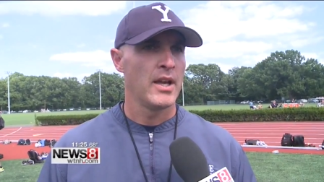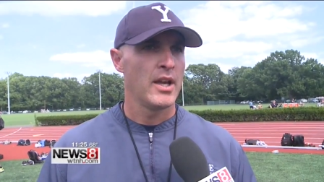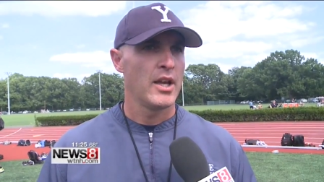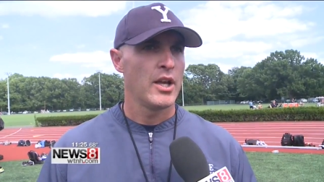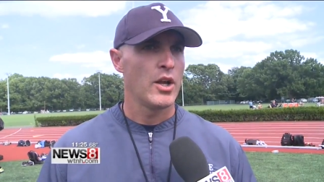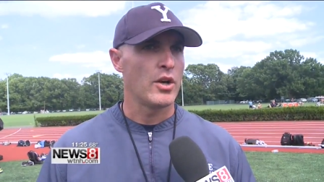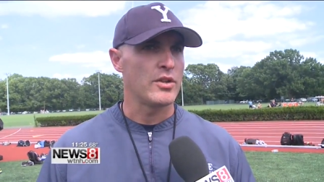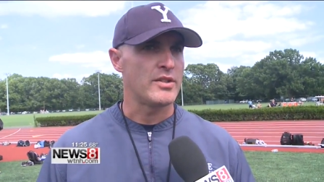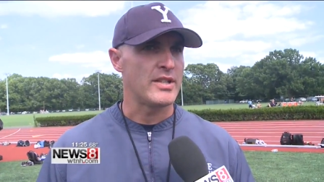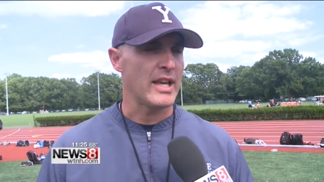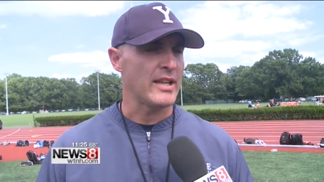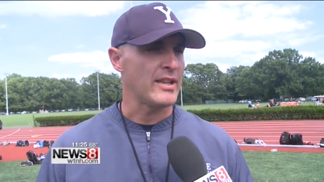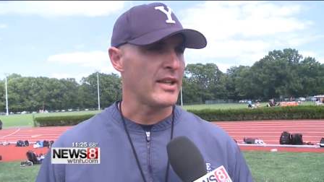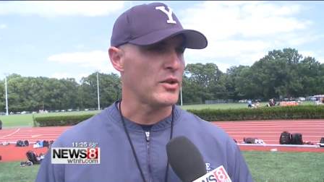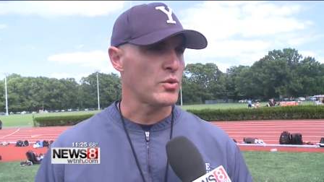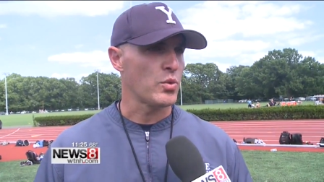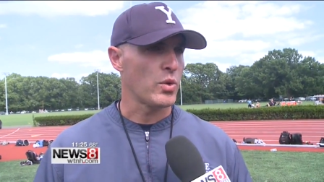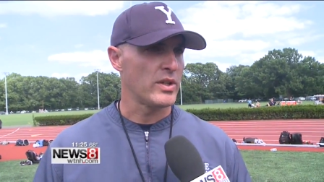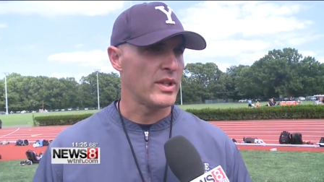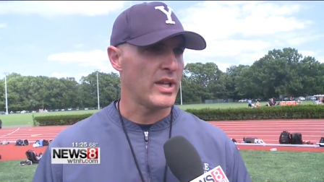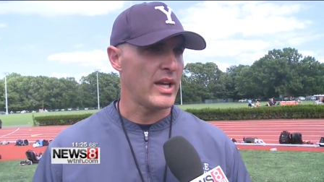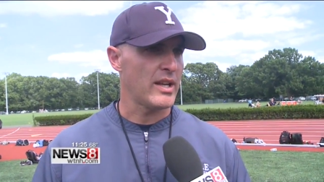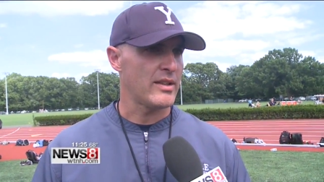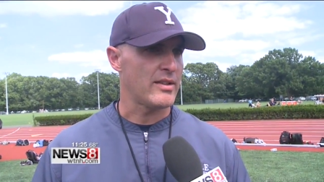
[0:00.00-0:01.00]
know, I take things
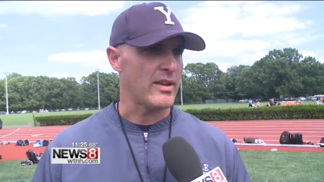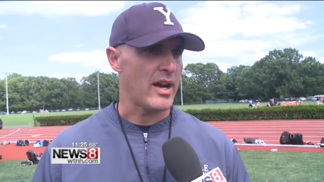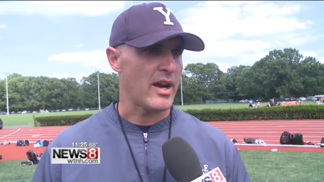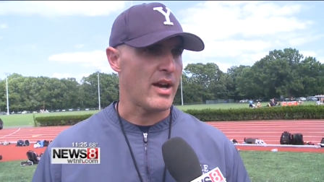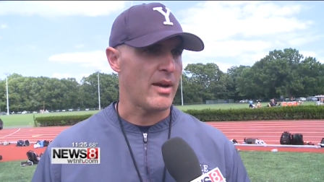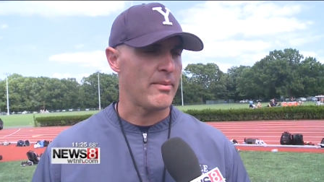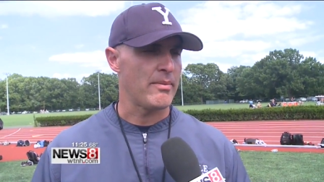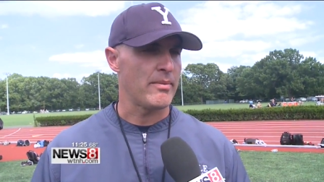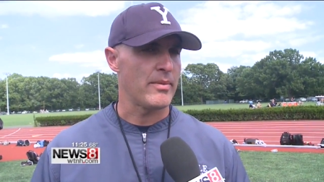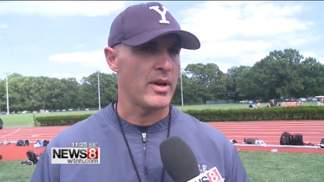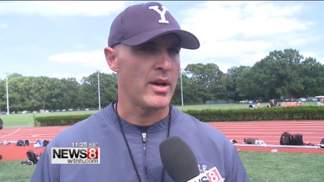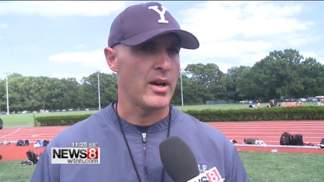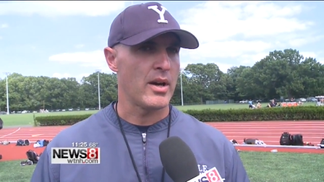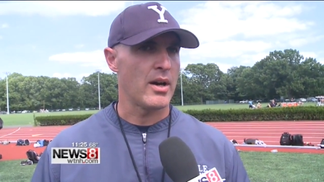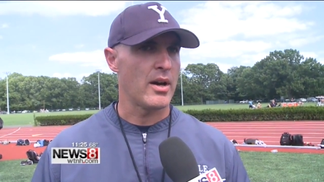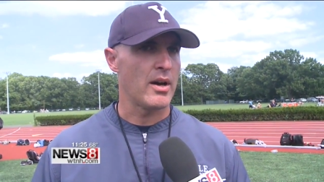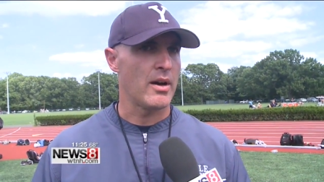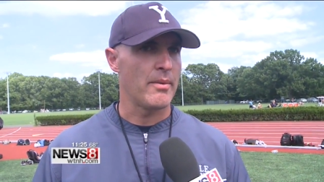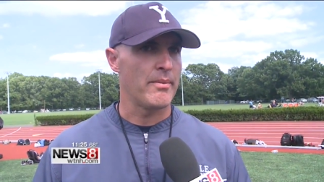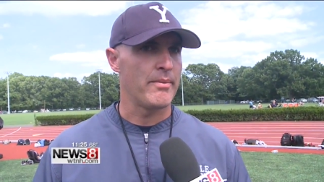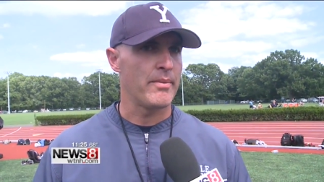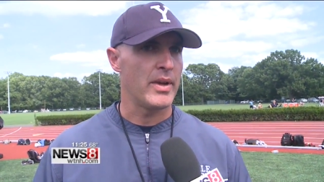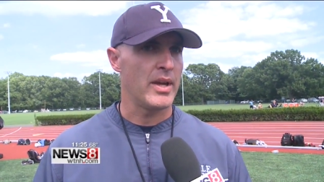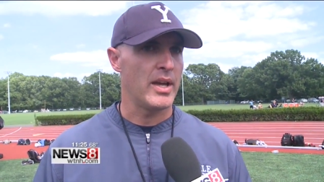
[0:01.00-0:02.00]
one day at a time
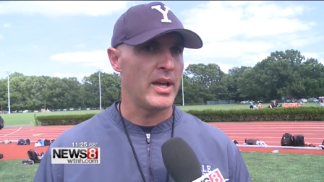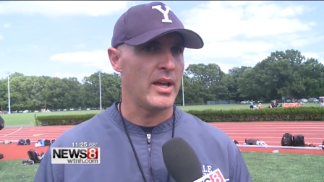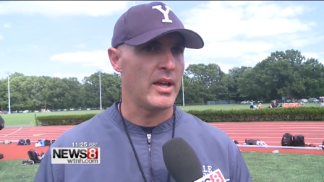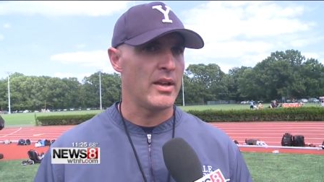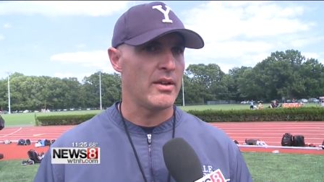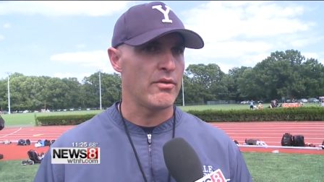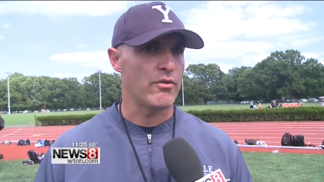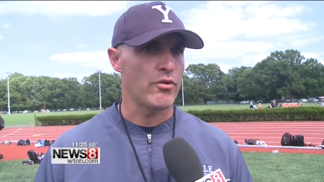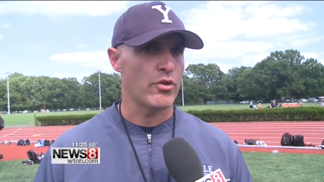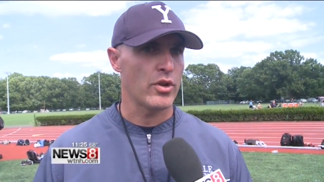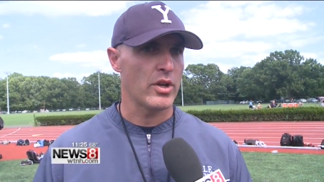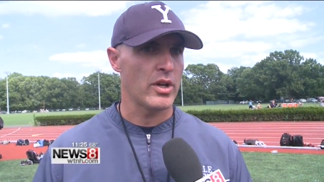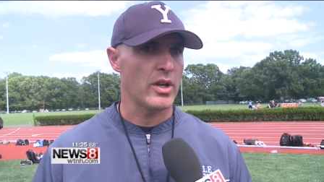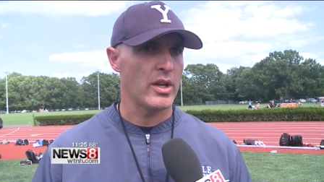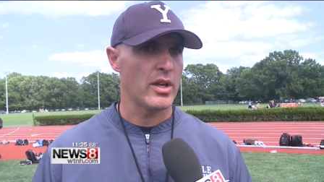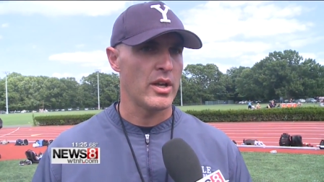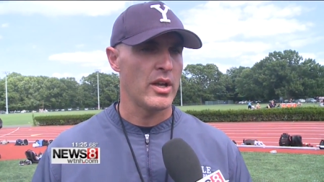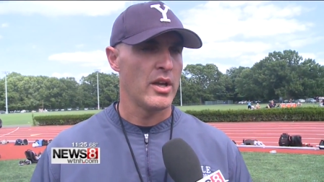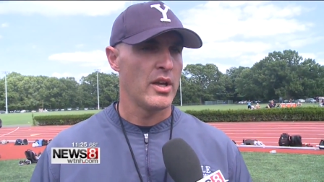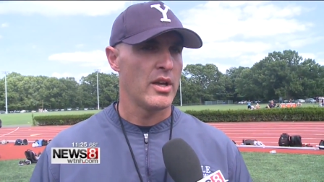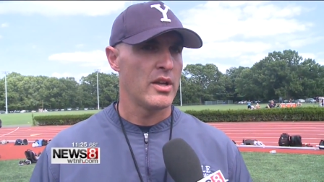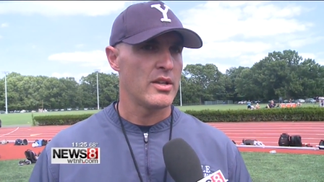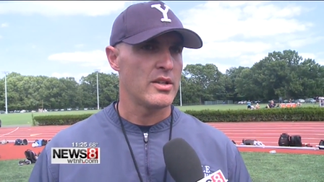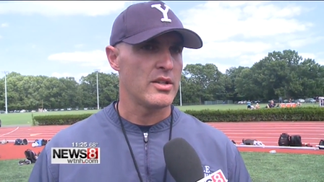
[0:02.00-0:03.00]
um, and really,
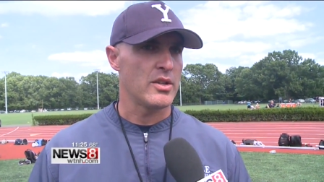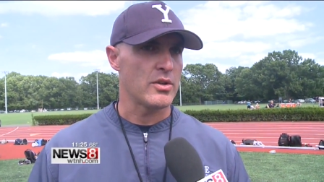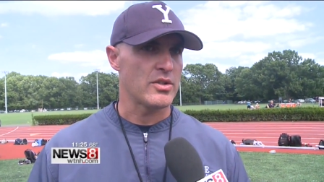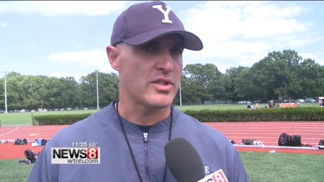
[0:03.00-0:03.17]
you know,